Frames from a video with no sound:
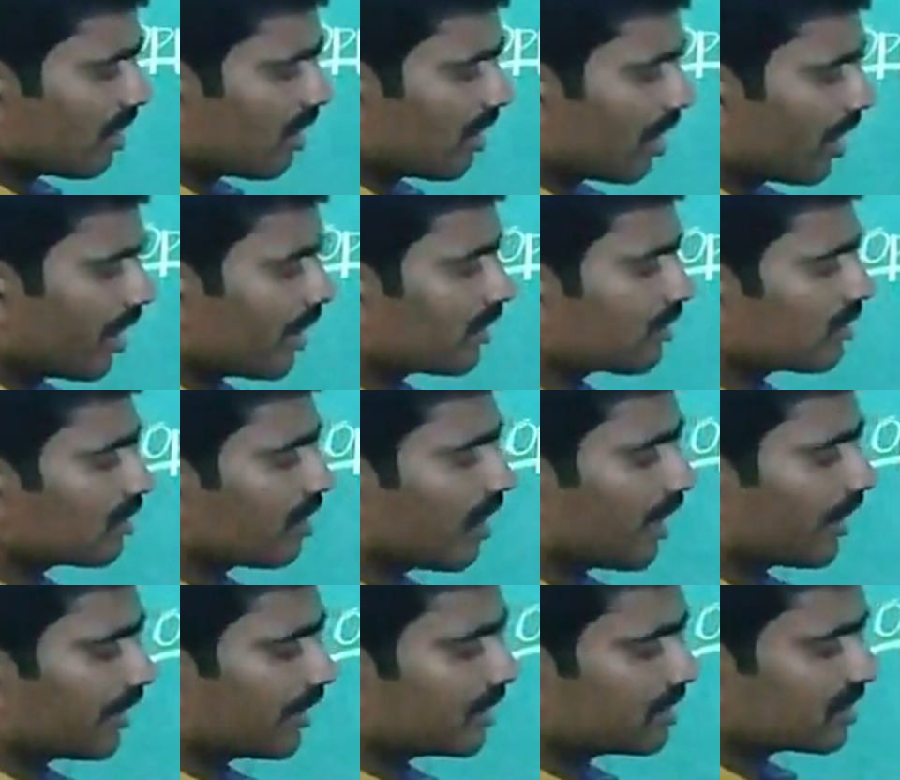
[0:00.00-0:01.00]
are
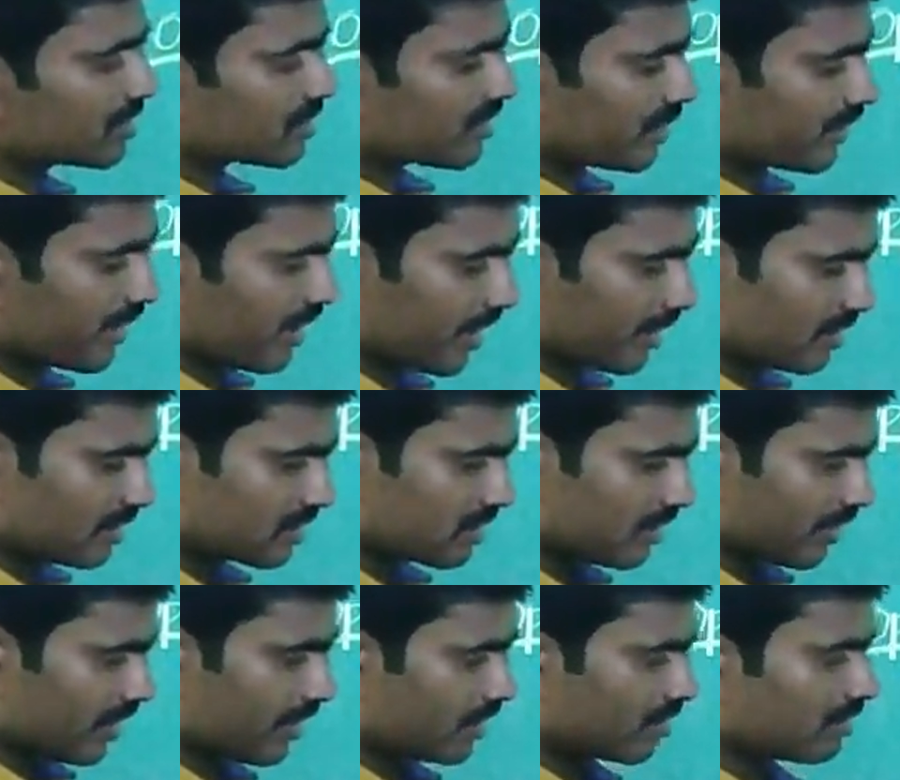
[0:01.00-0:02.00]
non-adjacent angles
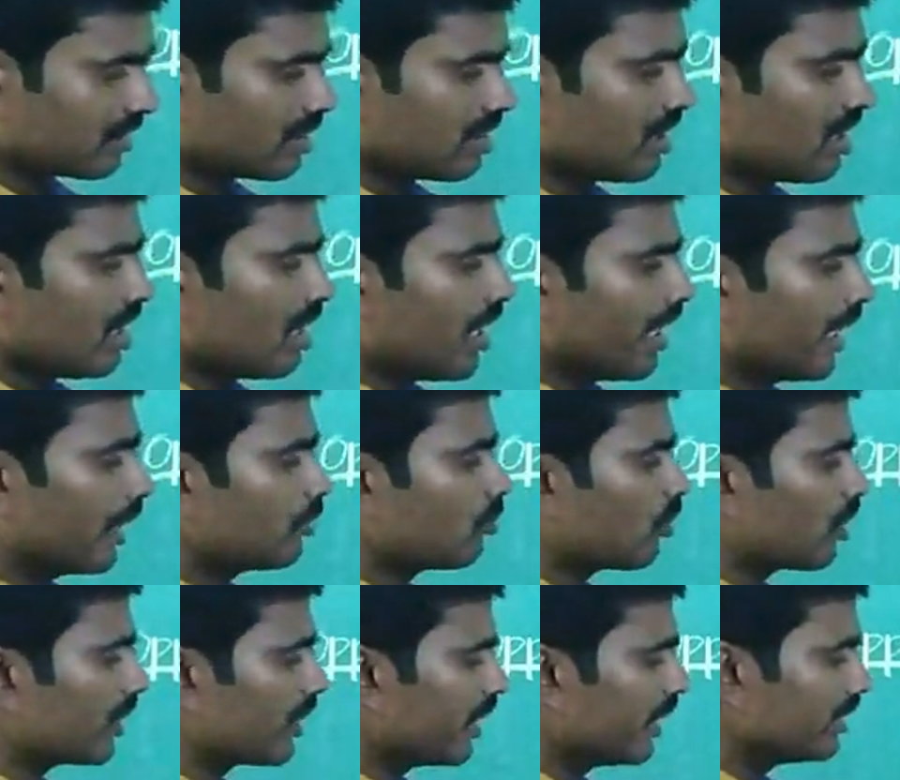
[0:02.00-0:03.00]
here, and
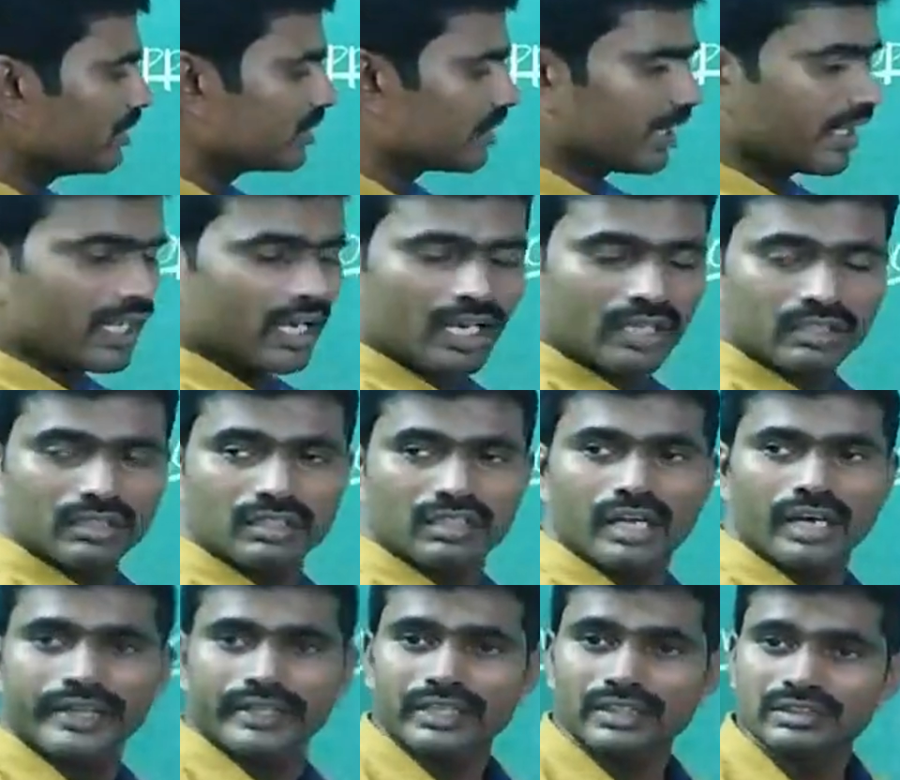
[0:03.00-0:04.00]
1 and 3 are
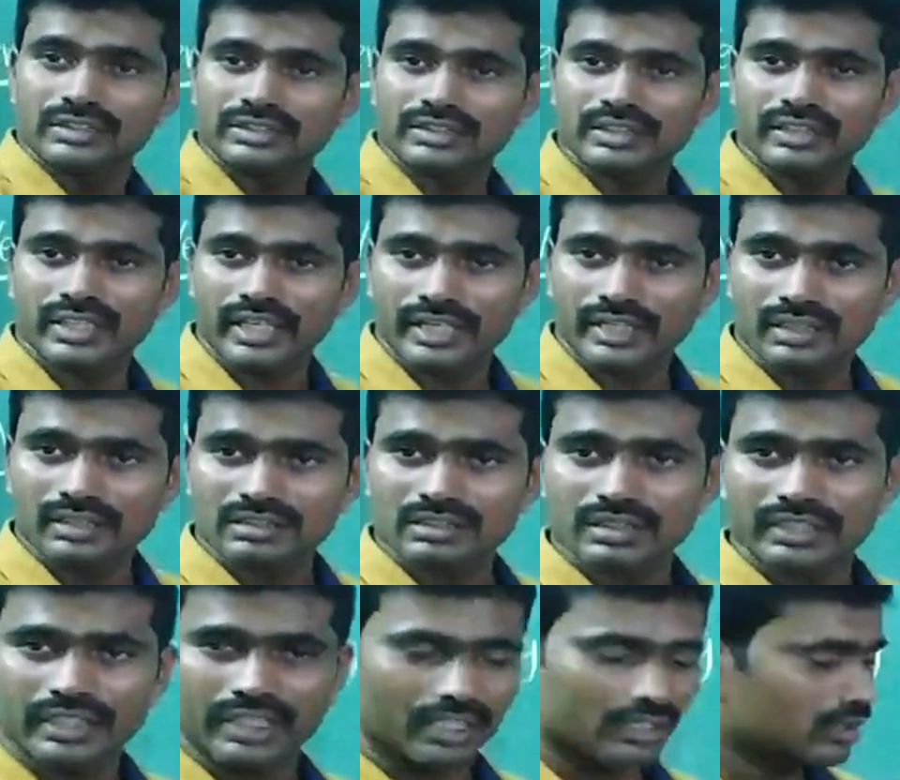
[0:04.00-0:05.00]
non-adjacent angles
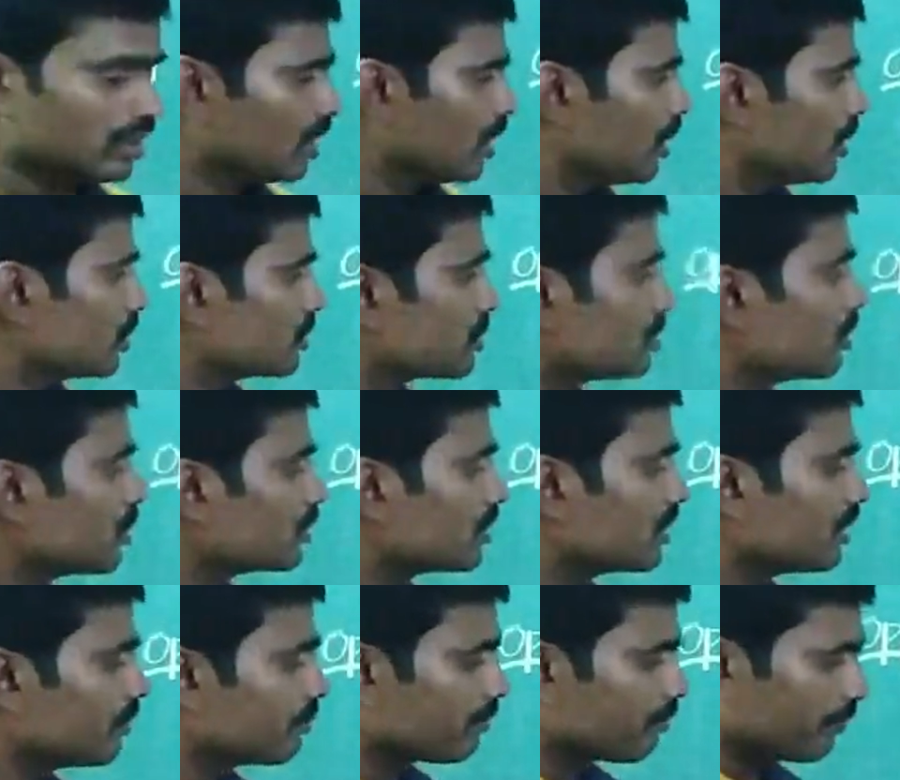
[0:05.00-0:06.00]
here. though
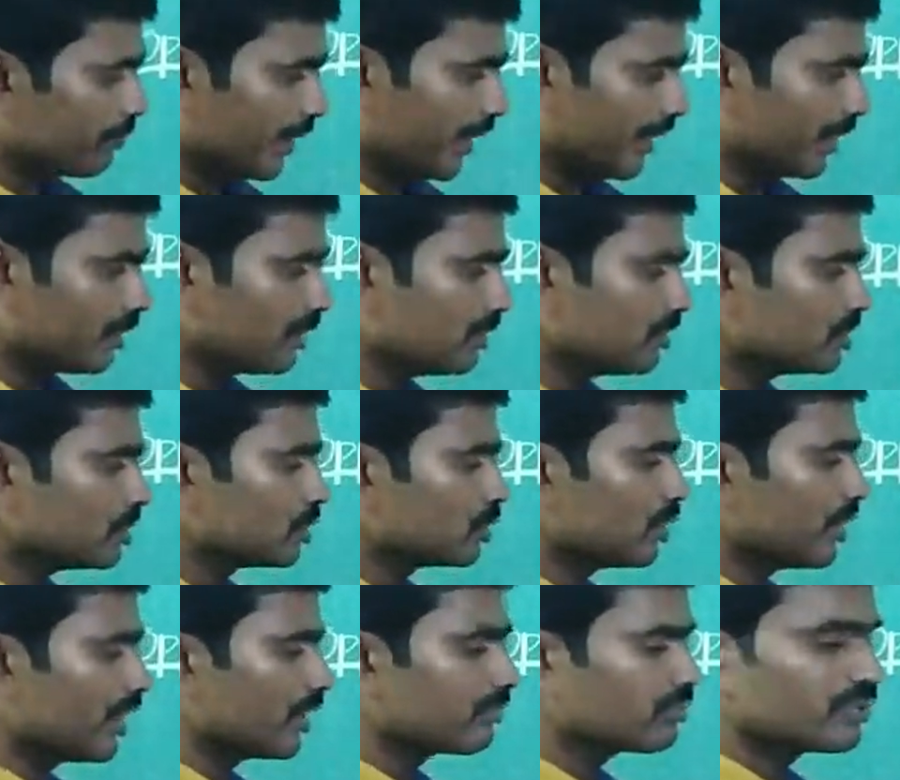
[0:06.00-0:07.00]
the pair
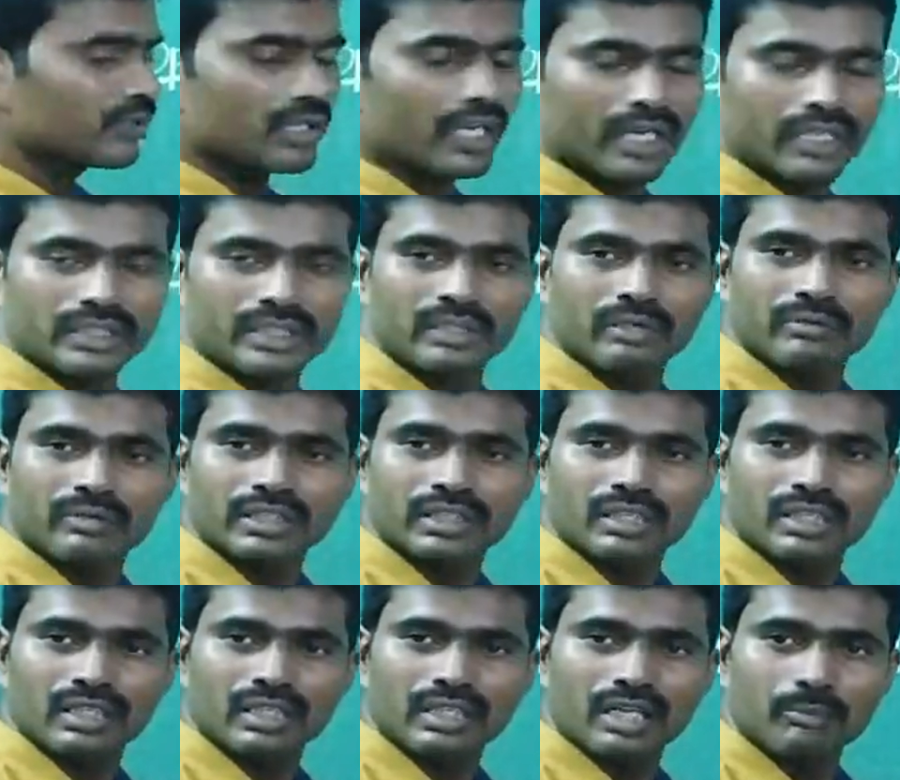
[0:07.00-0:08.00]
2 and 4 are the
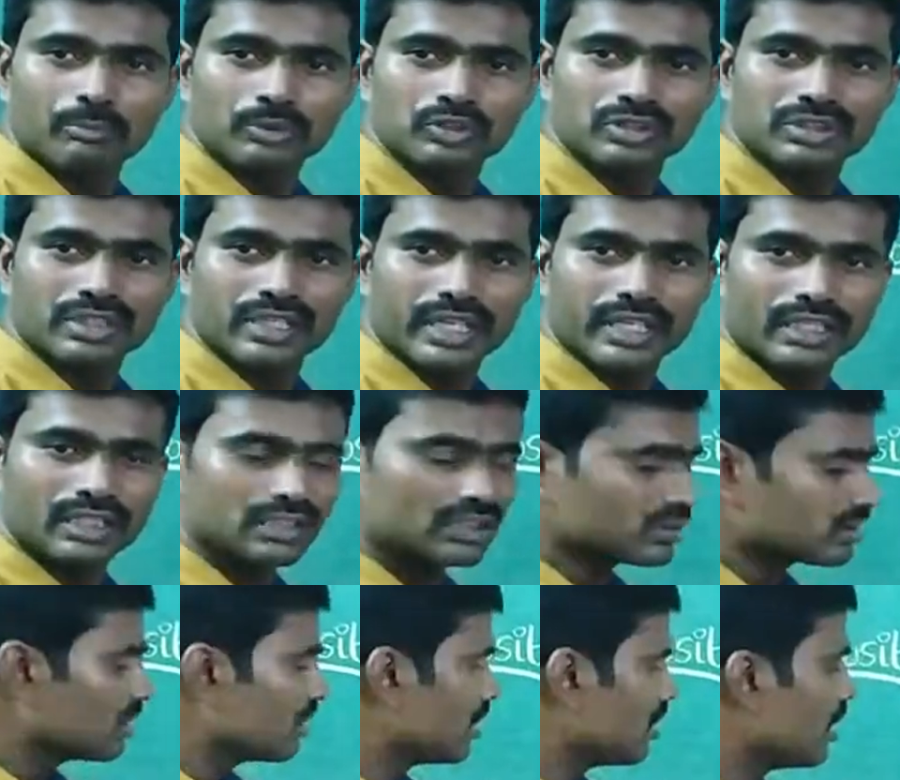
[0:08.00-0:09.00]
vertically opposite
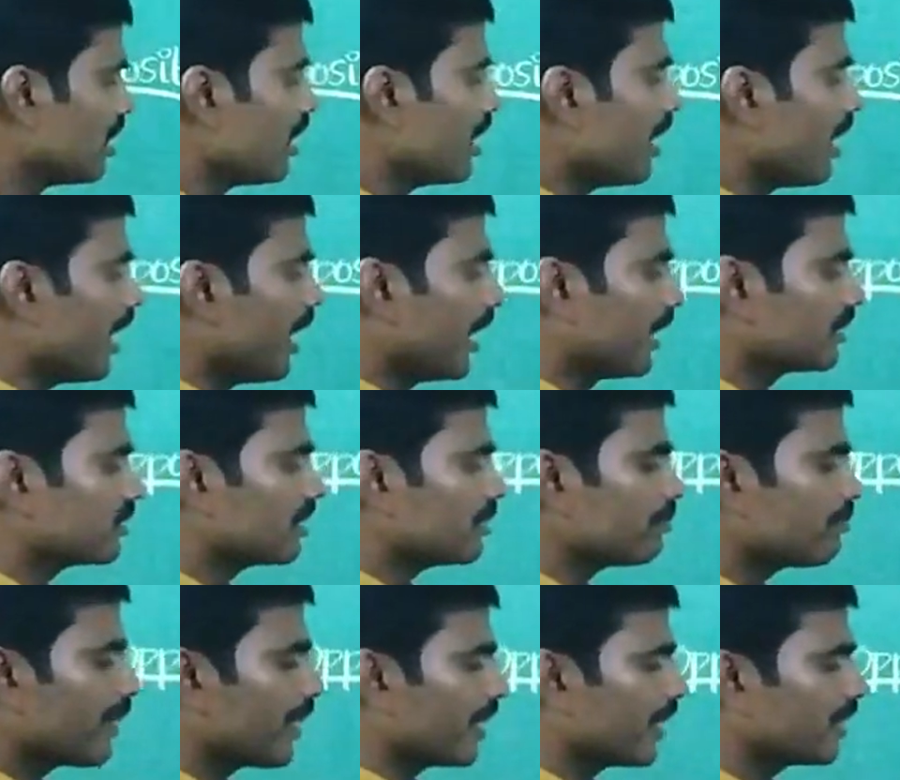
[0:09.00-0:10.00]
angles and the
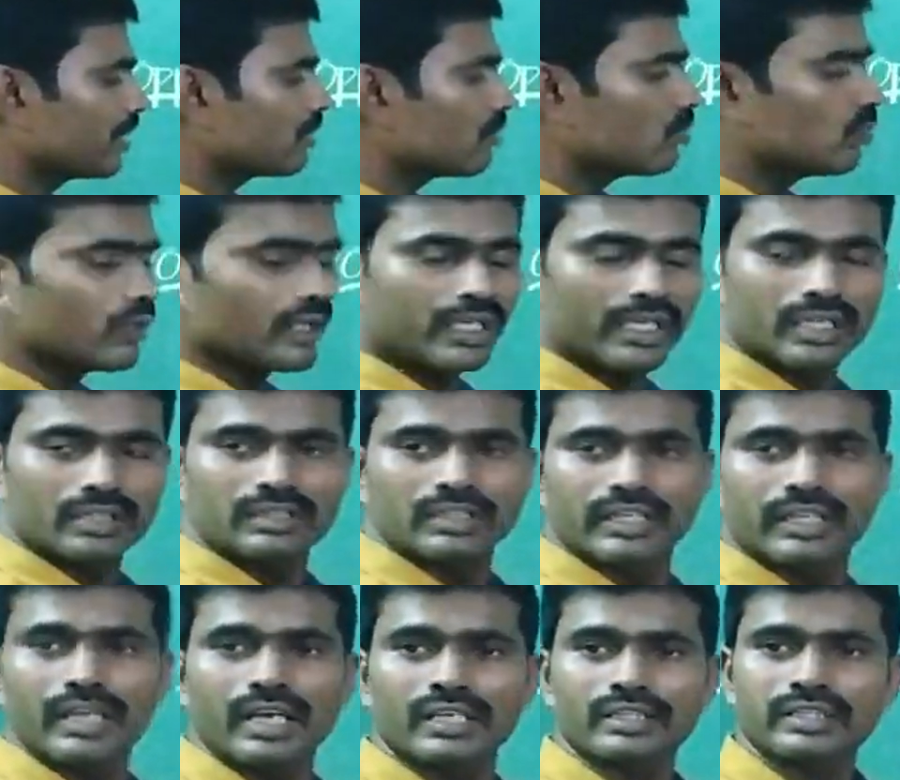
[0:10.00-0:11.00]
pair 1 and
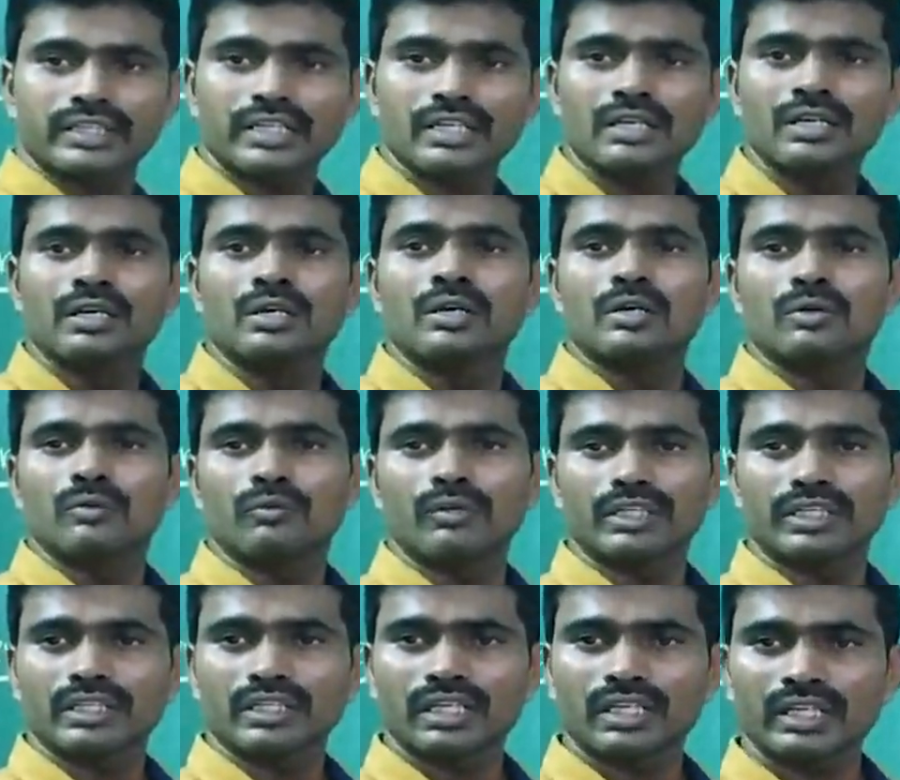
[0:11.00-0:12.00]
3 are the
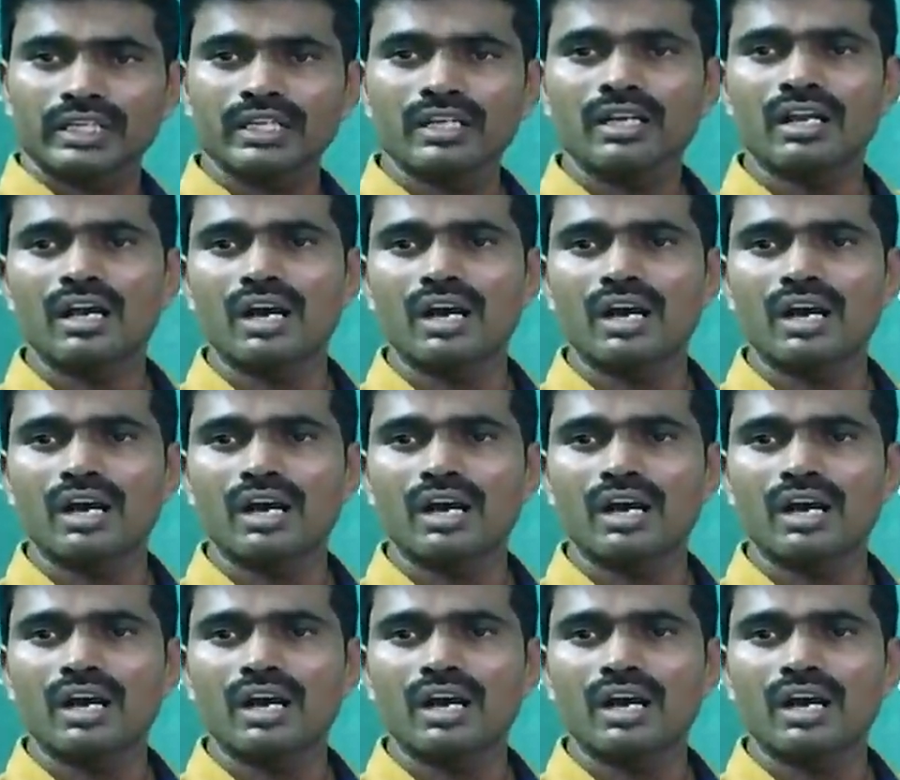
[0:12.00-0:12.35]
vertically